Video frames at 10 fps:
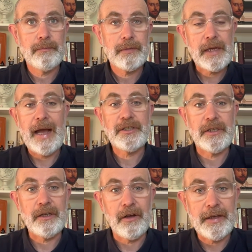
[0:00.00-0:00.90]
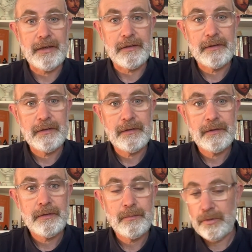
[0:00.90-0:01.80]
catchy line.
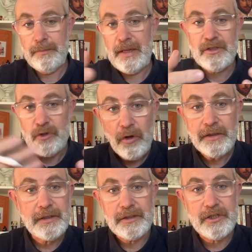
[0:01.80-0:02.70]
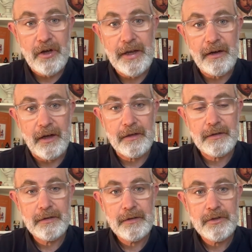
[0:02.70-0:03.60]
But it means nothing to Shylock.
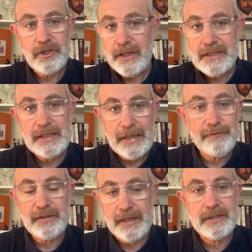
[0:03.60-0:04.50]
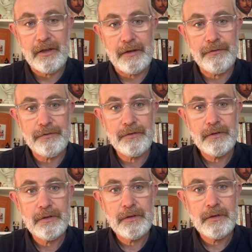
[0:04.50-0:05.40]
She hasn't lived his life.
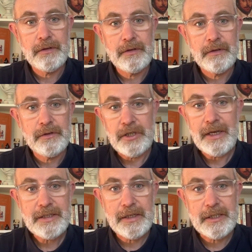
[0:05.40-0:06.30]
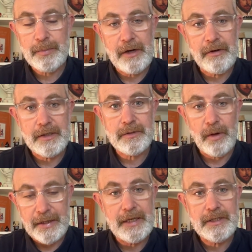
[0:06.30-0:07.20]
She hasn't experienced
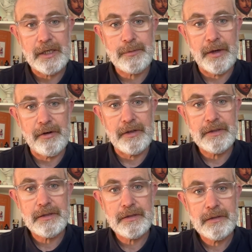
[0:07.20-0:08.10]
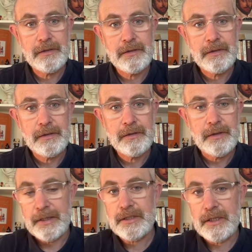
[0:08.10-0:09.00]
what he's experienced.
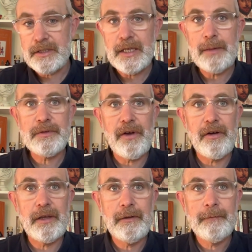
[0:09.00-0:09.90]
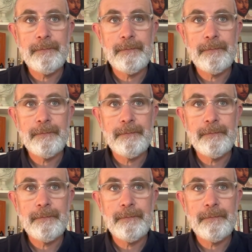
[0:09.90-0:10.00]
It seems very,